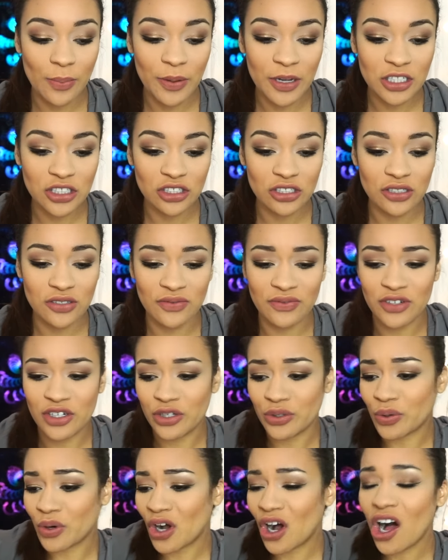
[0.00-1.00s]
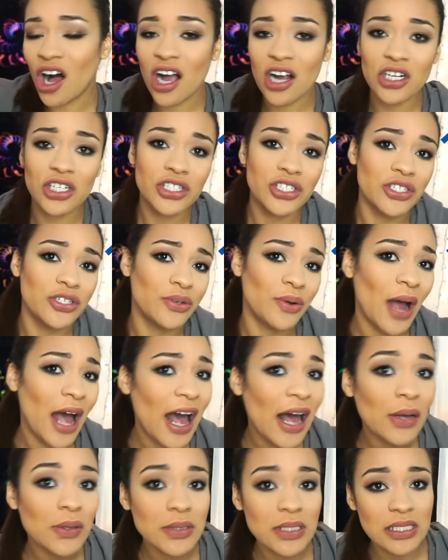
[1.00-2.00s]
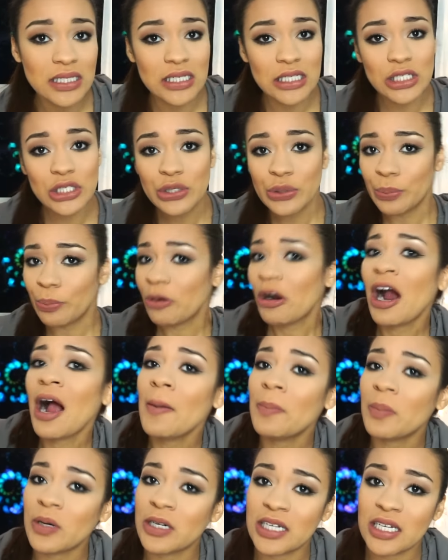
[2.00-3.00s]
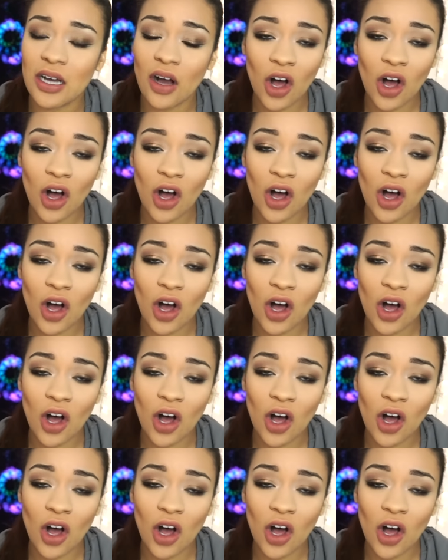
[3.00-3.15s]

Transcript: pictures of new cars new houses new property